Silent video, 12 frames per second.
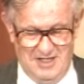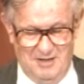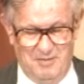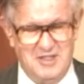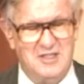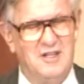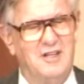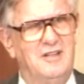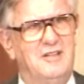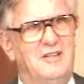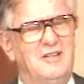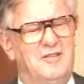we
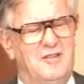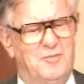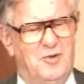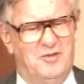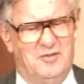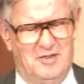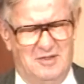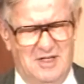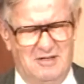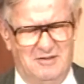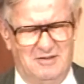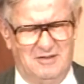studied both the
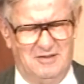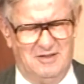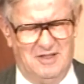general